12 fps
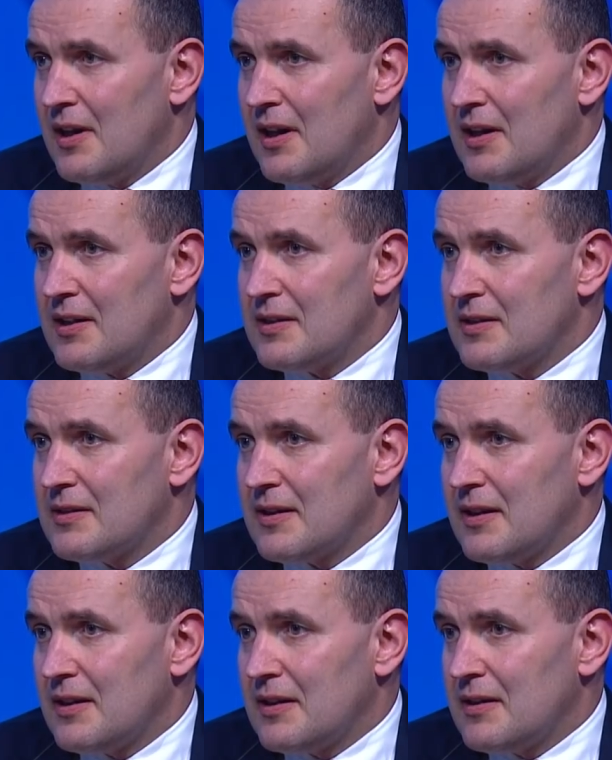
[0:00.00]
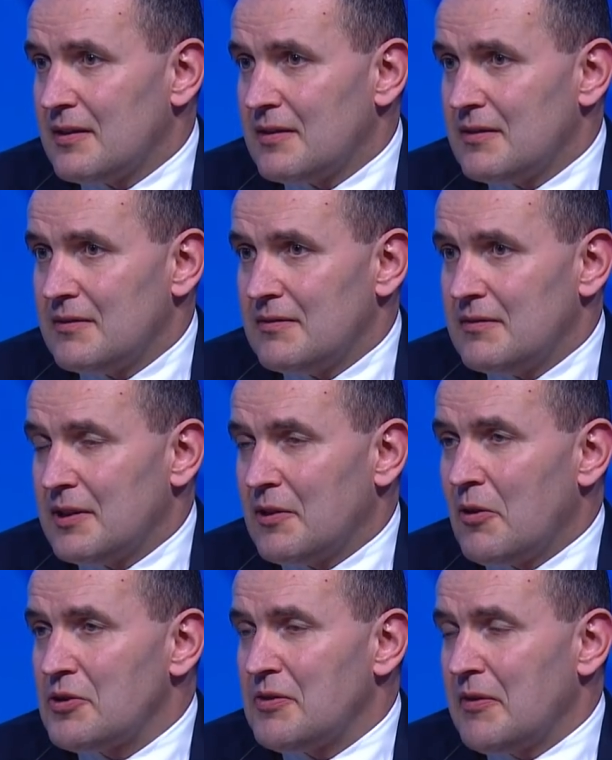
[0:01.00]
And it
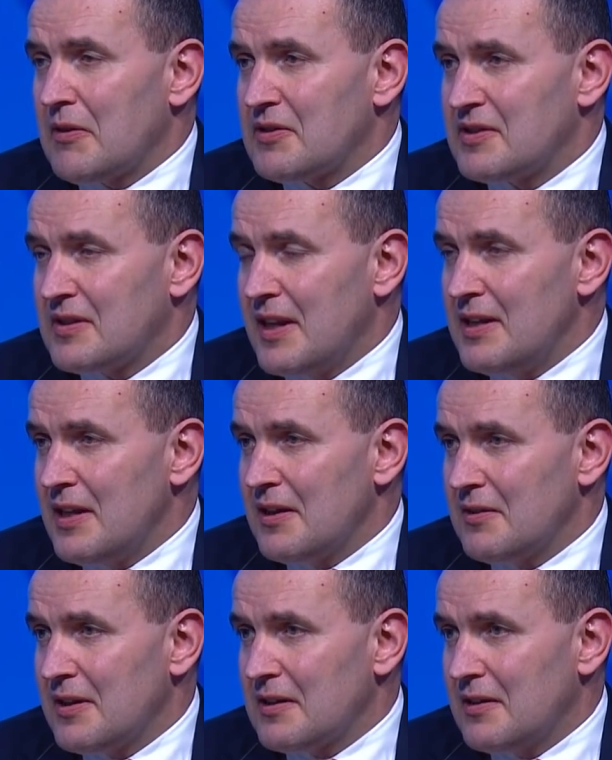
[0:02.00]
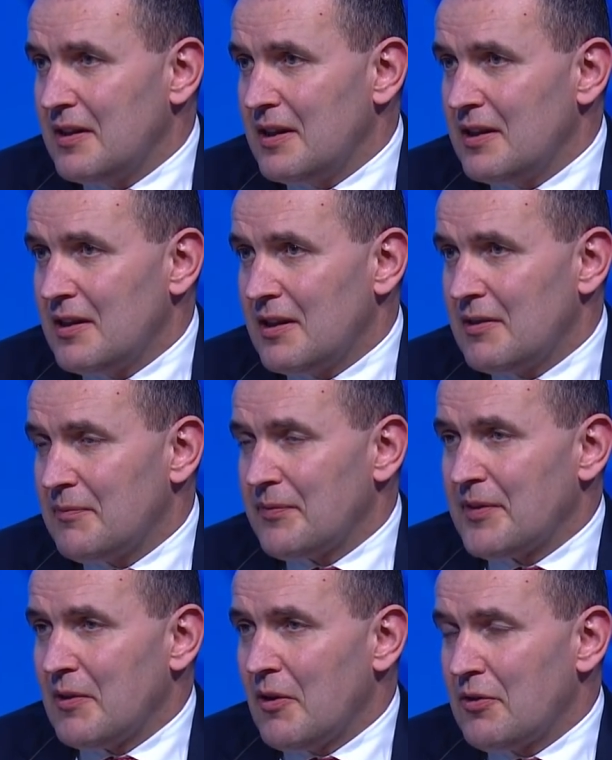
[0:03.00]
goes without saying that the
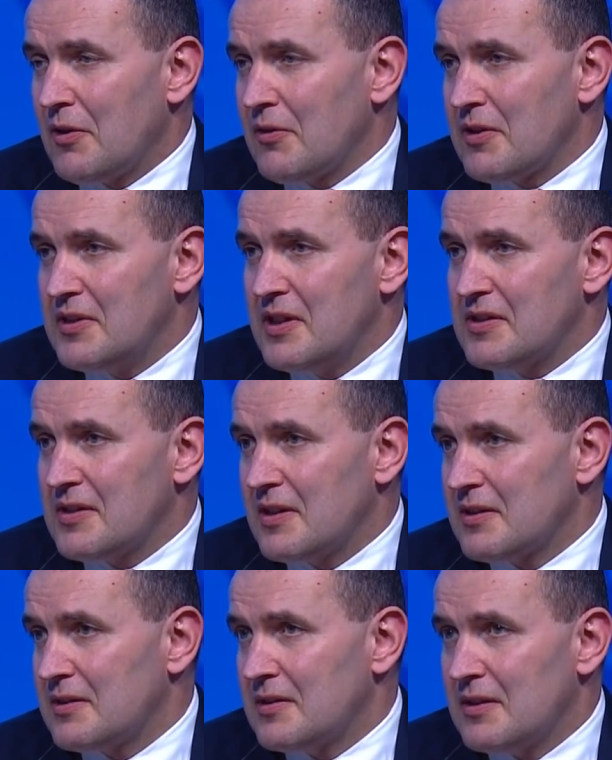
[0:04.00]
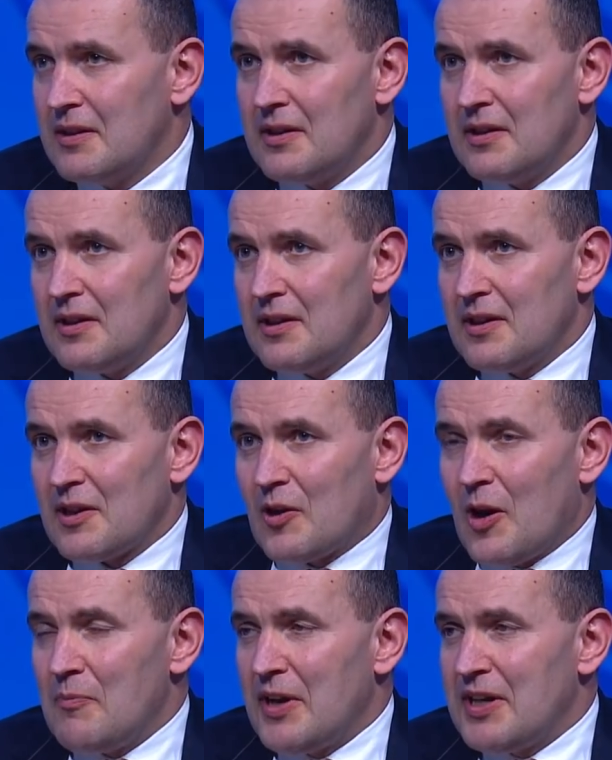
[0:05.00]
authorities and
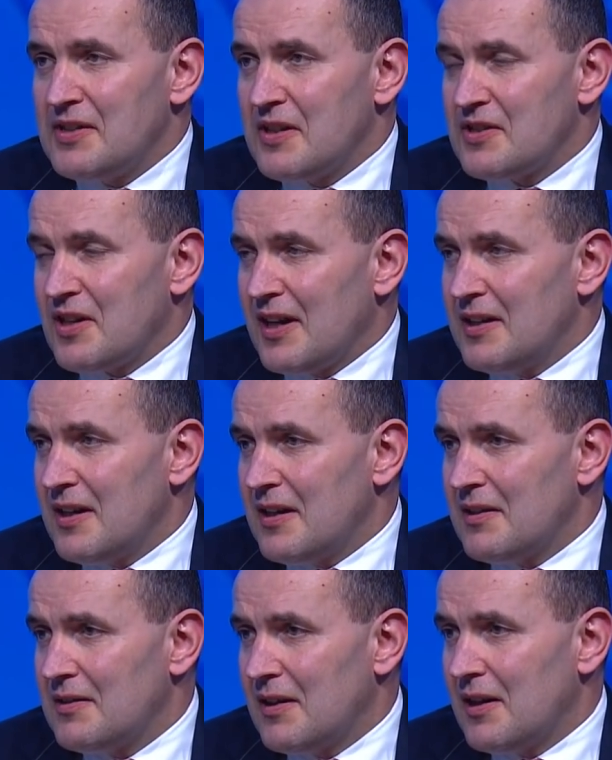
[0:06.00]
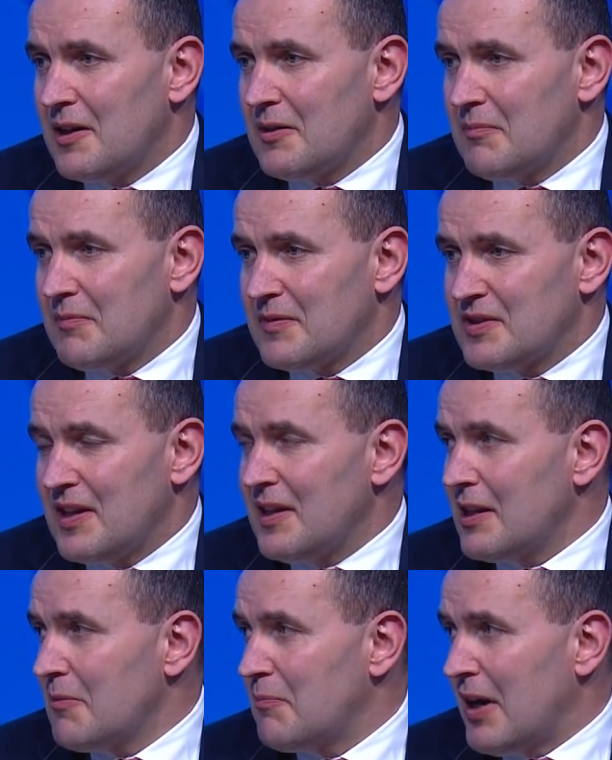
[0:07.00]
companies in China are
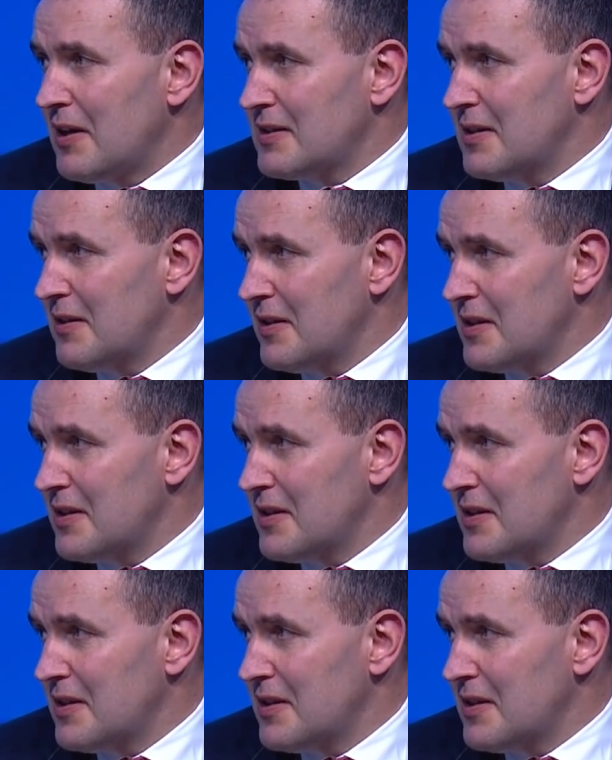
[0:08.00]
taking part in